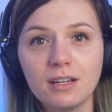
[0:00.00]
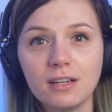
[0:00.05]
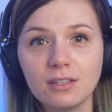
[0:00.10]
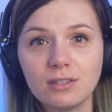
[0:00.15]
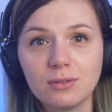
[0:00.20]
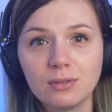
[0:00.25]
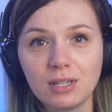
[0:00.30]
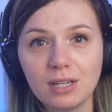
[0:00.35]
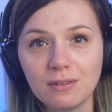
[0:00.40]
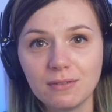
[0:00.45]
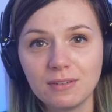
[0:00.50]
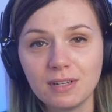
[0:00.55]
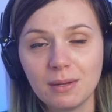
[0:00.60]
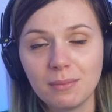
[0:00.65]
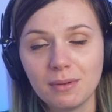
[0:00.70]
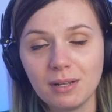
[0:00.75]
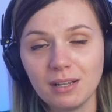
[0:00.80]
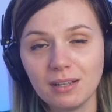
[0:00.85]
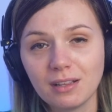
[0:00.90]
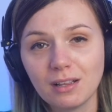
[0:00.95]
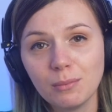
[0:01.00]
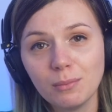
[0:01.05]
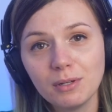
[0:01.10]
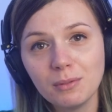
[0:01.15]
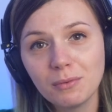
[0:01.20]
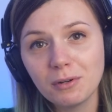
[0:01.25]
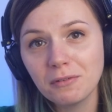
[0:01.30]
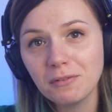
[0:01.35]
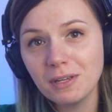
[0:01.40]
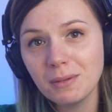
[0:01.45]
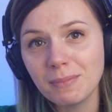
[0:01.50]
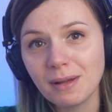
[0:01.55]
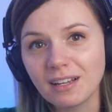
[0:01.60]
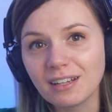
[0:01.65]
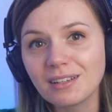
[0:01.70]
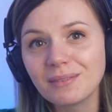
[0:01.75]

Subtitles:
to give them a little bit more feedback.